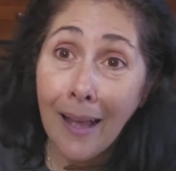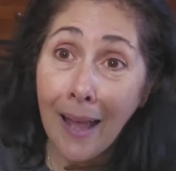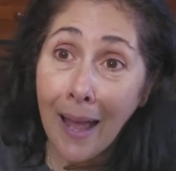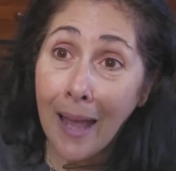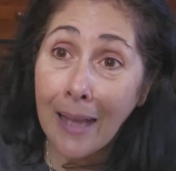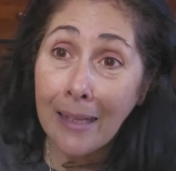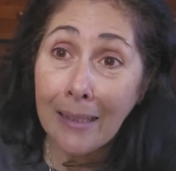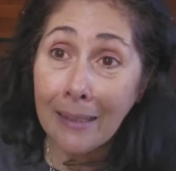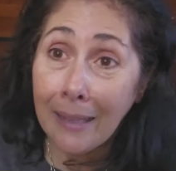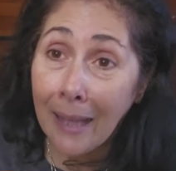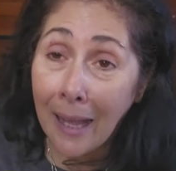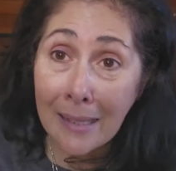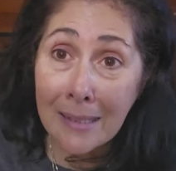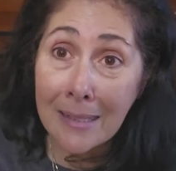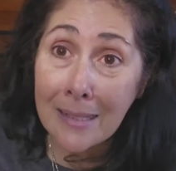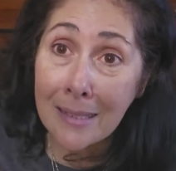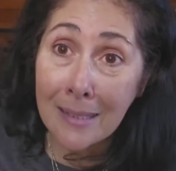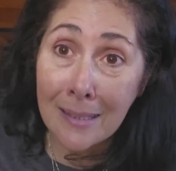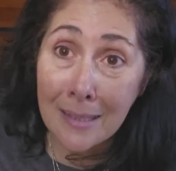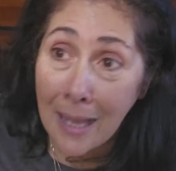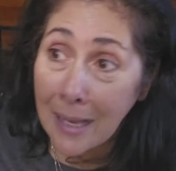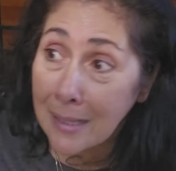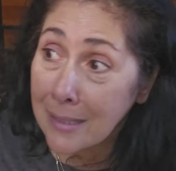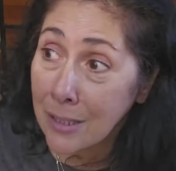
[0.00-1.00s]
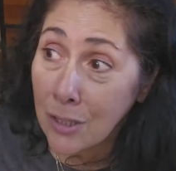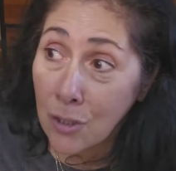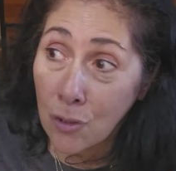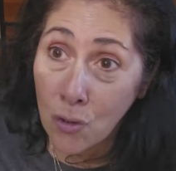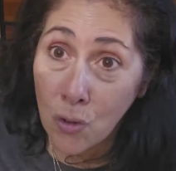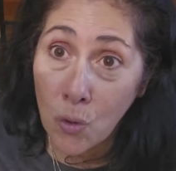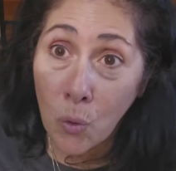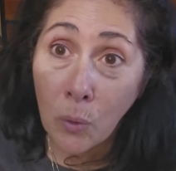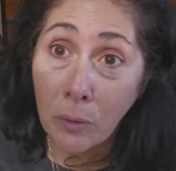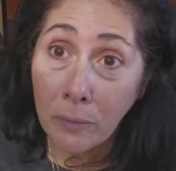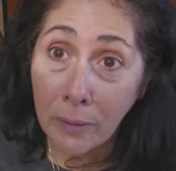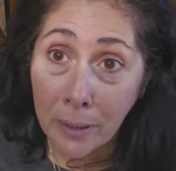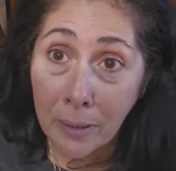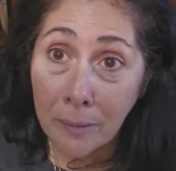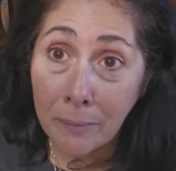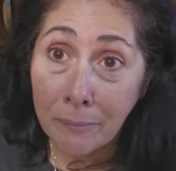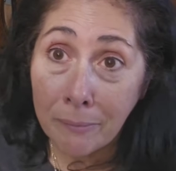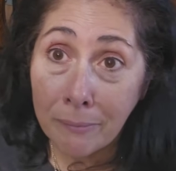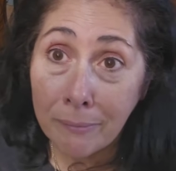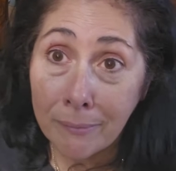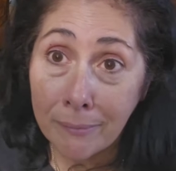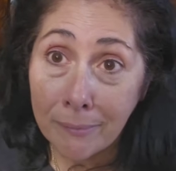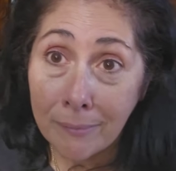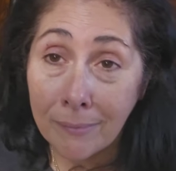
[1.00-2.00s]
And that's the story.
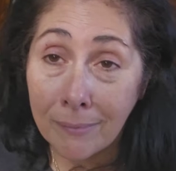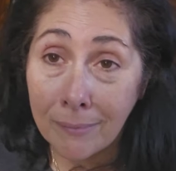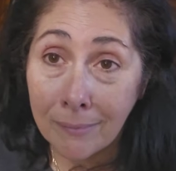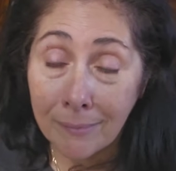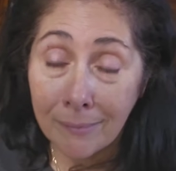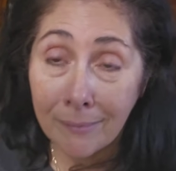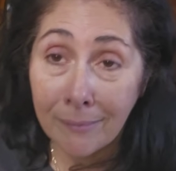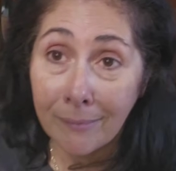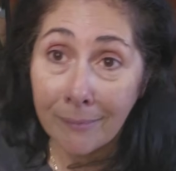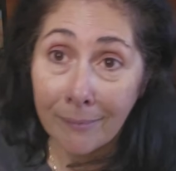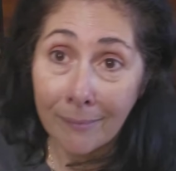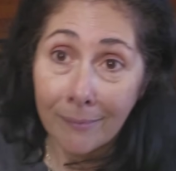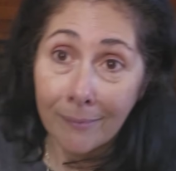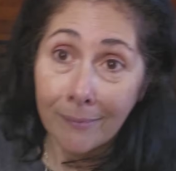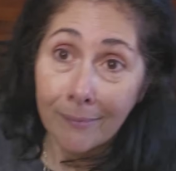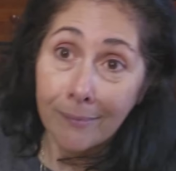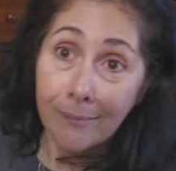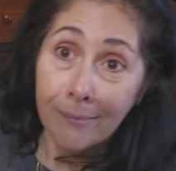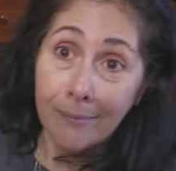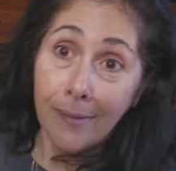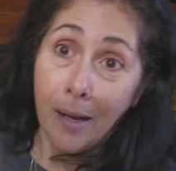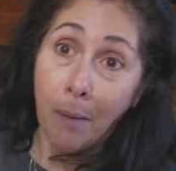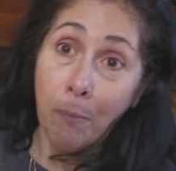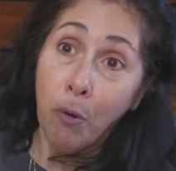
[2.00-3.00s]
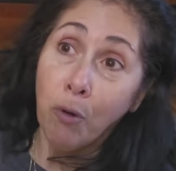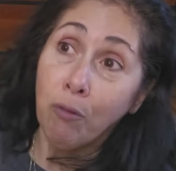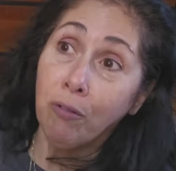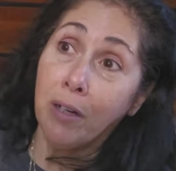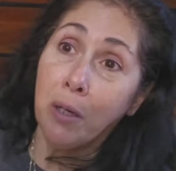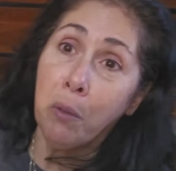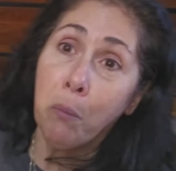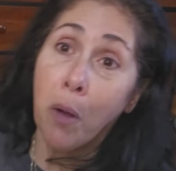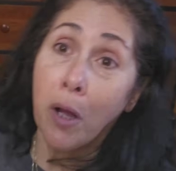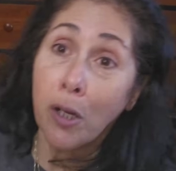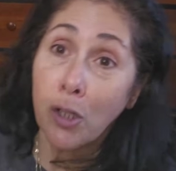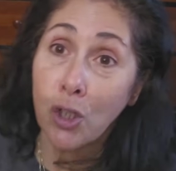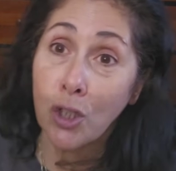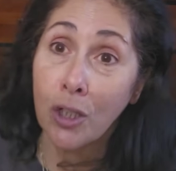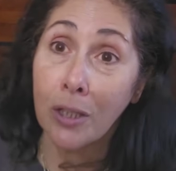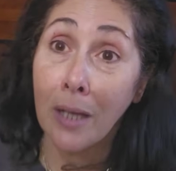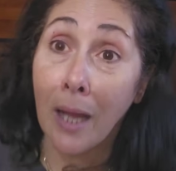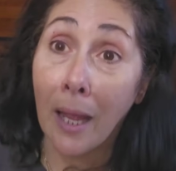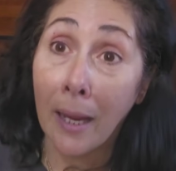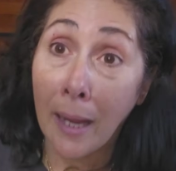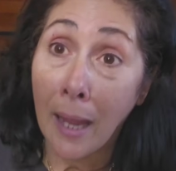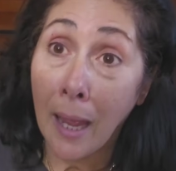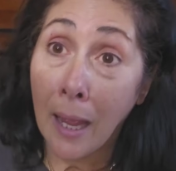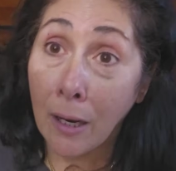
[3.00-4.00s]
I'm already watching
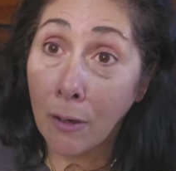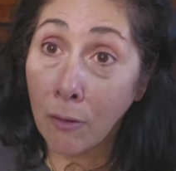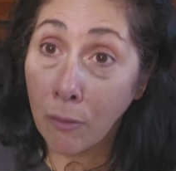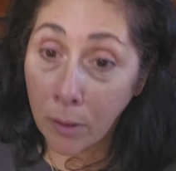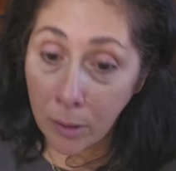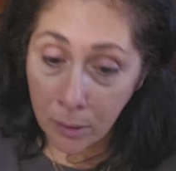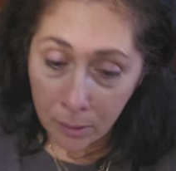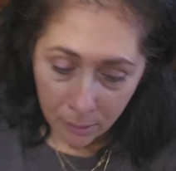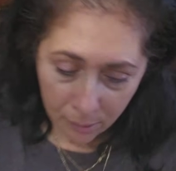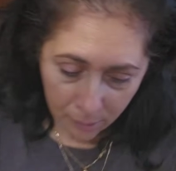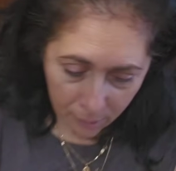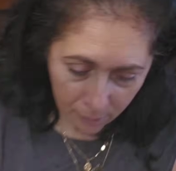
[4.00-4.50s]
Niagara.